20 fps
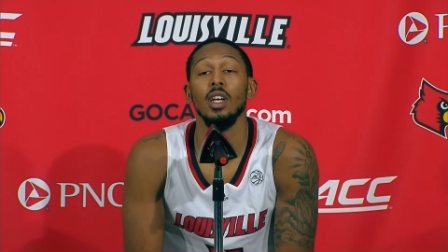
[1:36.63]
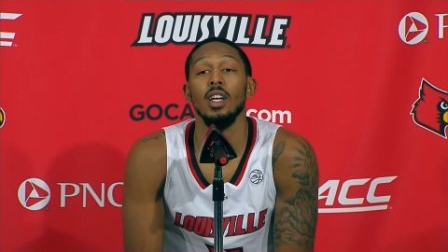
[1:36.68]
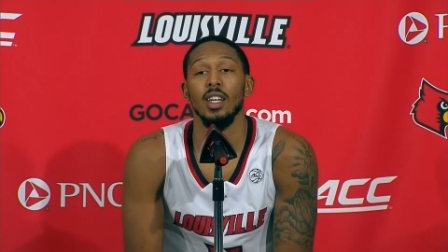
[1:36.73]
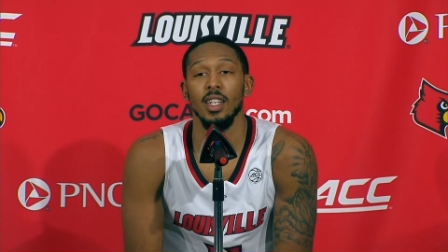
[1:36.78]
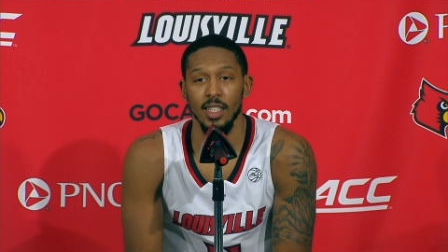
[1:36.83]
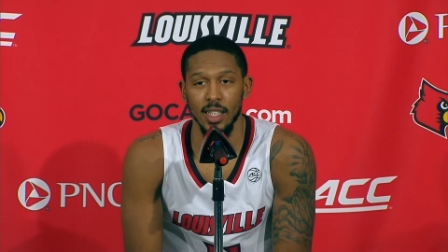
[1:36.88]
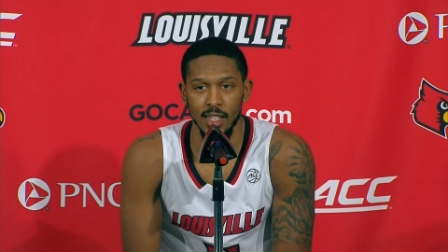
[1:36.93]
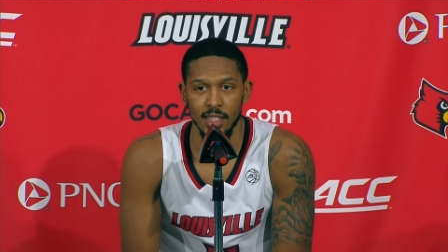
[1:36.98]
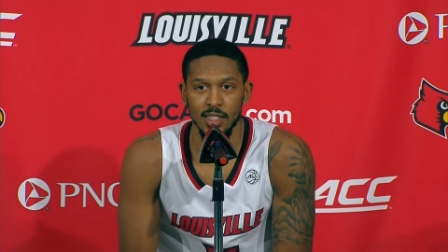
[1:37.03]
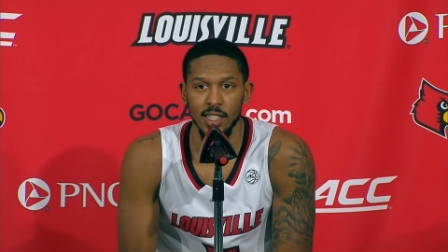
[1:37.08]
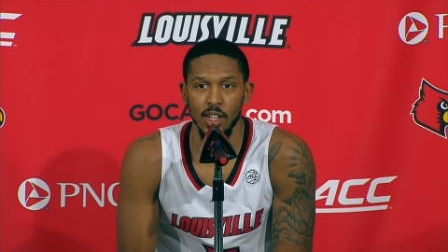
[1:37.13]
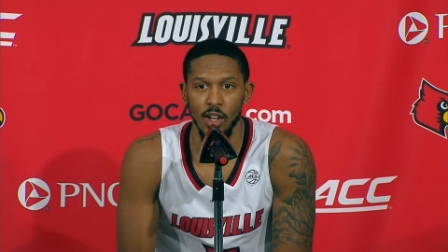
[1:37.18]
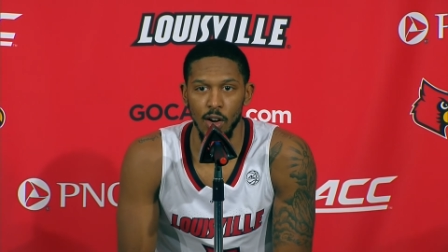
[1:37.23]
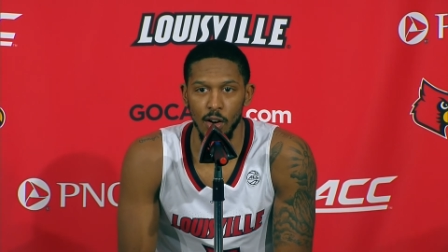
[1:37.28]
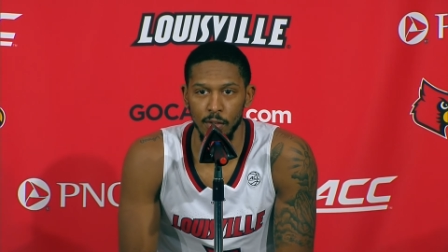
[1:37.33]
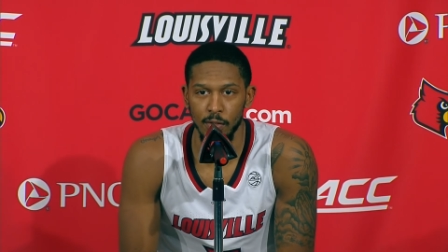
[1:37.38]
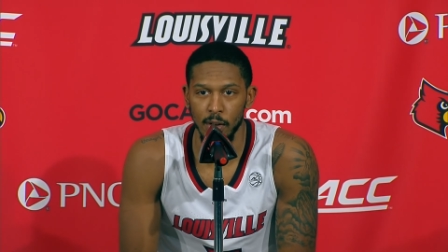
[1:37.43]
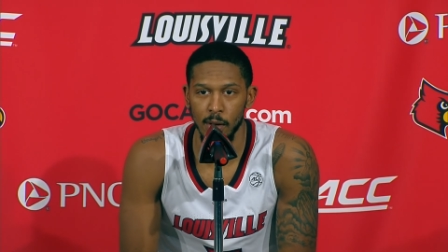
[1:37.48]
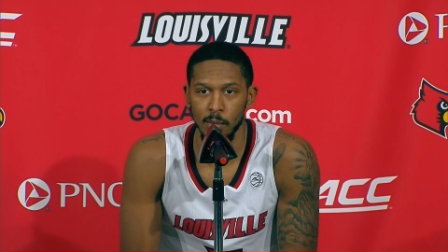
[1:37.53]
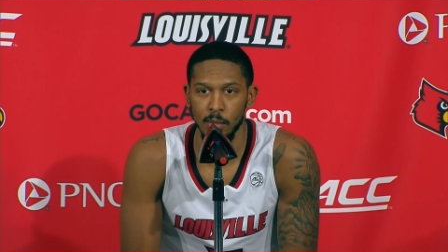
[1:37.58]
Yes, they are.
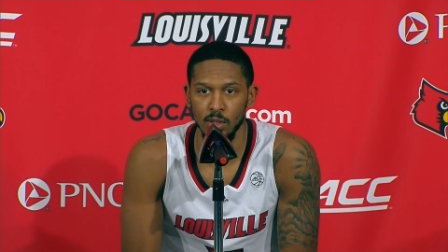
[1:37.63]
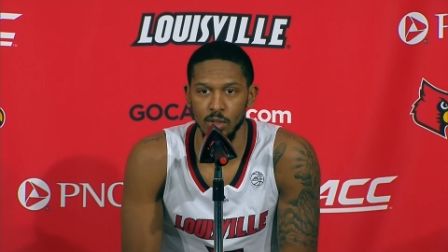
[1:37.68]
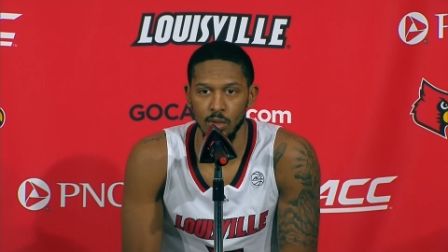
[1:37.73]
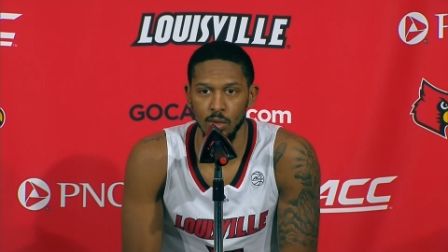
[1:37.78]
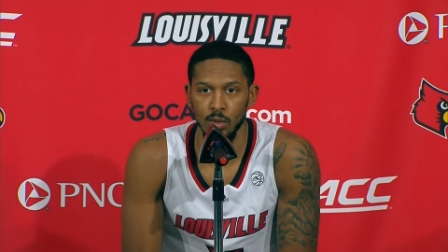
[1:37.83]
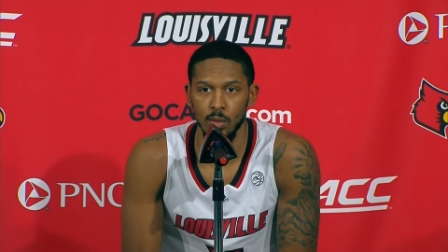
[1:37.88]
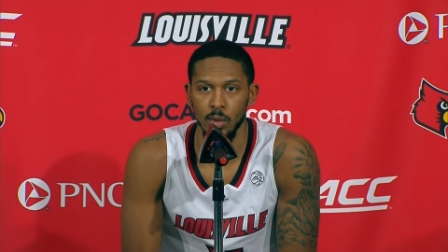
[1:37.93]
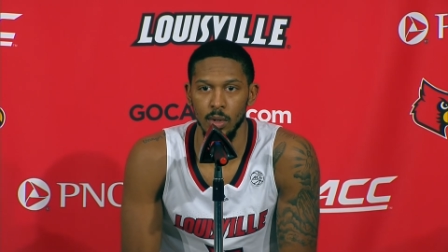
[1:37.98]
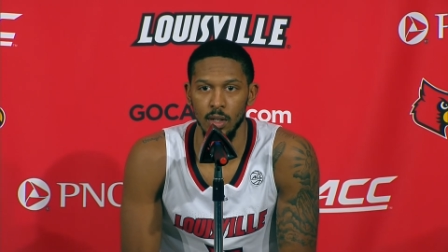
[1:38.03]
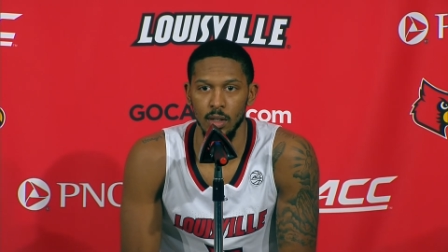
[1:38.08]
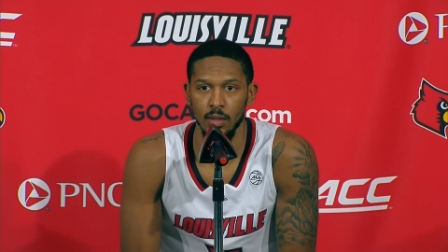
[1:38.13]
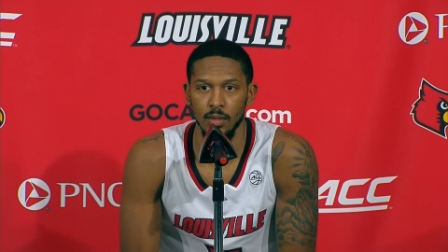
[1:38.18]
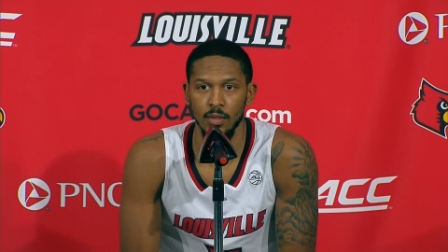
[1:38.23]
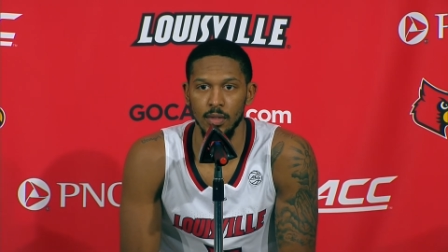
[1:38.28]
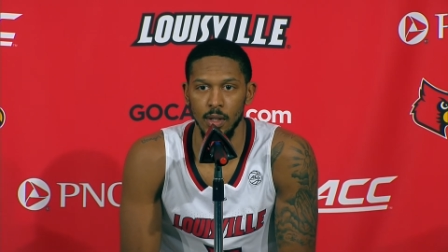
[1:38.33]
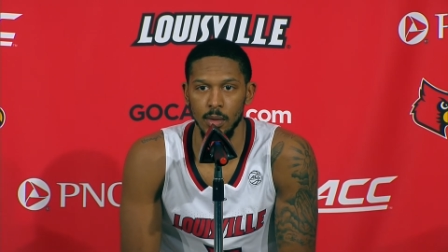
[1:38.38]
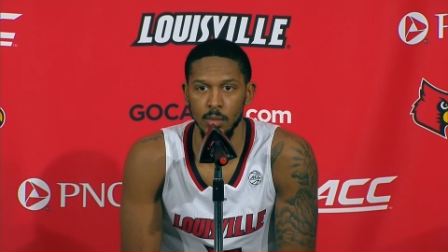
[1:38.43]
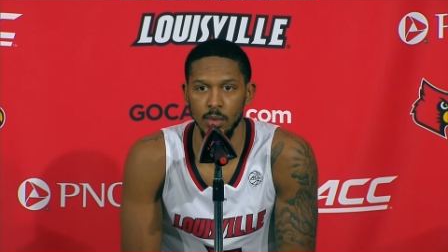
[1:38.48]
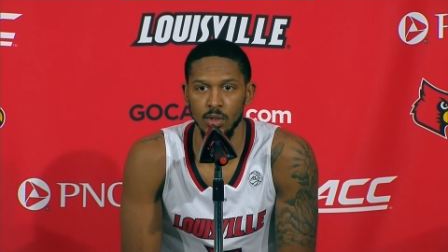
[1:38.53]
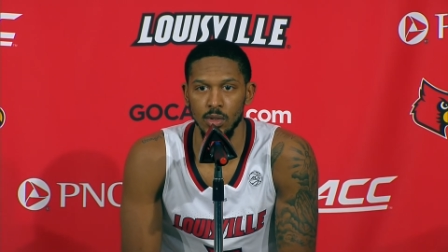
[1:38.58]
Family's doing
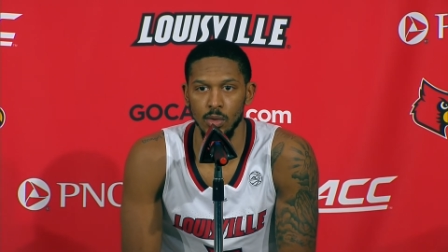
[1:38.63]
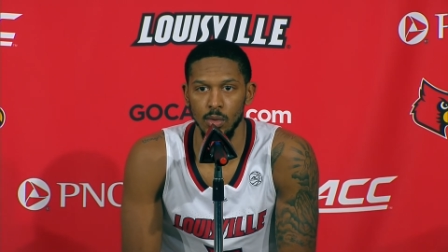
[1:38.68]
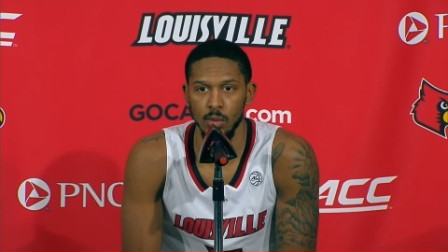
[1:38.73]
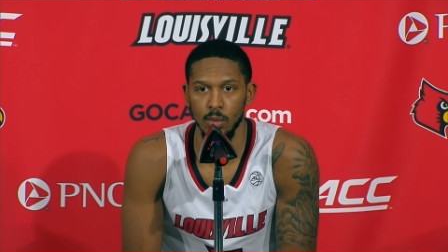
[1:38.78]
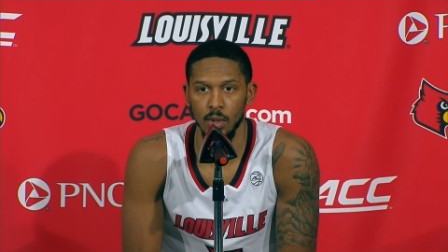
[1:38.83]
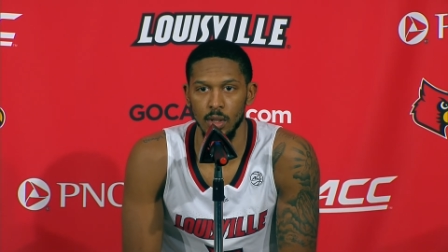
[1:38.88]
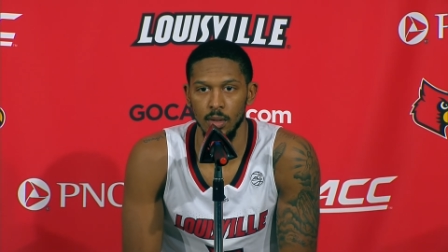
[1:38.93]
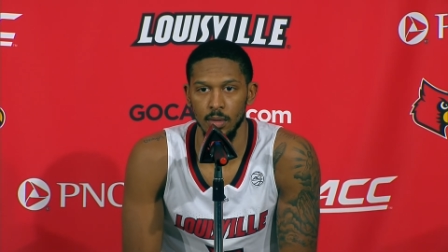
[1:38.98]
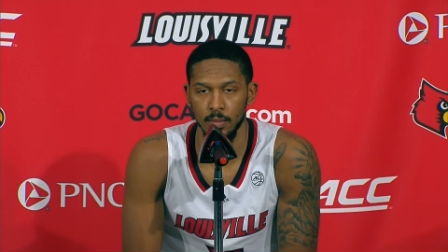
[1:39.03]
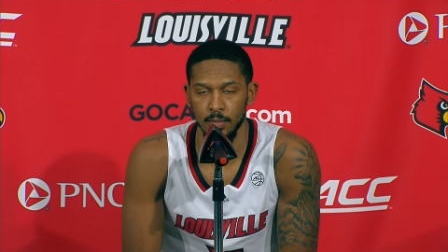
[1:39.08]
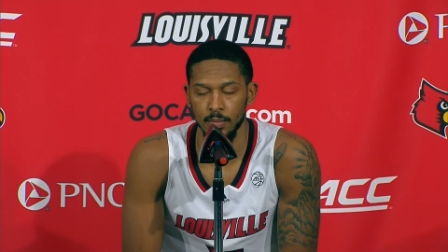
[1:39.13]
well.